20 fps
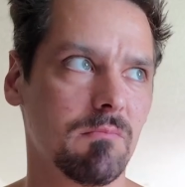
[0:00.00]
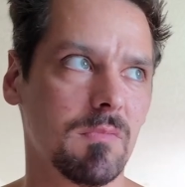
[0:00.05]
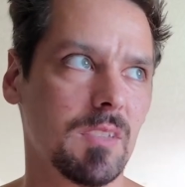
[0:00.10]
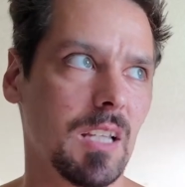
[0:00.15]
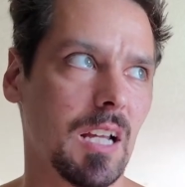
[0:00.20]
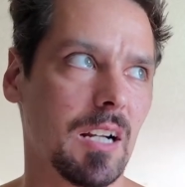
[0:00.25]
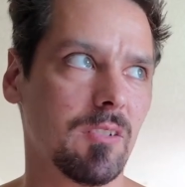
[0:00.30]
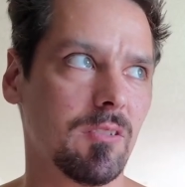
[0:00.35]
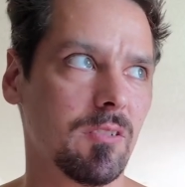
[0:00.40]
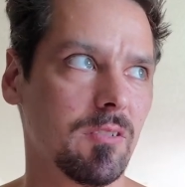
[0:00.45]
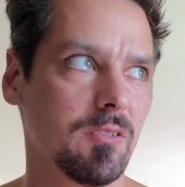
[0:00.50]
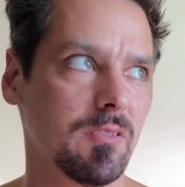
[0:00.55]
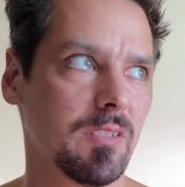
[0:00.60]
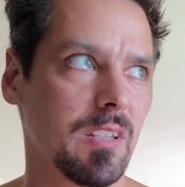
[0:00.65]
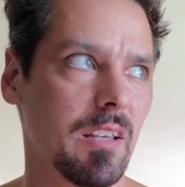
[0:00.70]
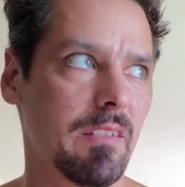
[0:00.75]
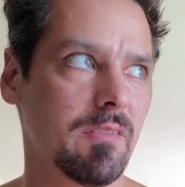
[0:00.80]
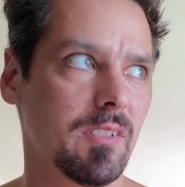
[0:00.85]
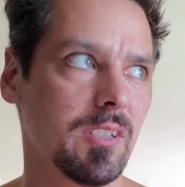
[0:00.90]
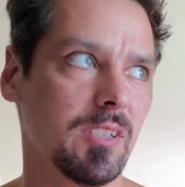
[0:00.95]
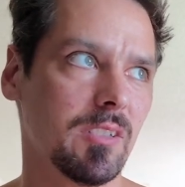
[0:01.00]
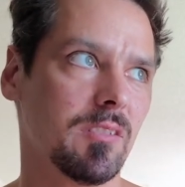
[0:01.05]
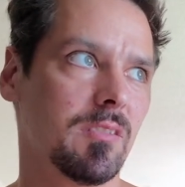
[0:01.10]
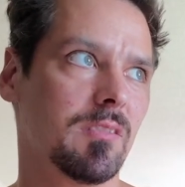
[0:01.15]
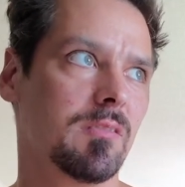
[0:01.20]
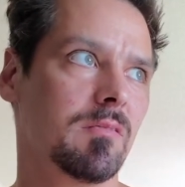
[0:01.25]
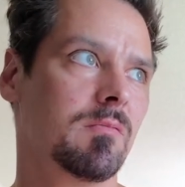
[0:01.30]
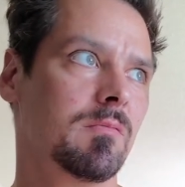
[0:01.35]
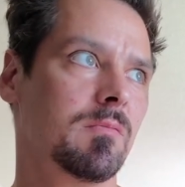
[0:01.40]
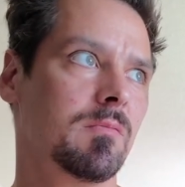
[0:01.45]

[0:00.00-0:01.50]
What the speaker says: I don't know, the 70s,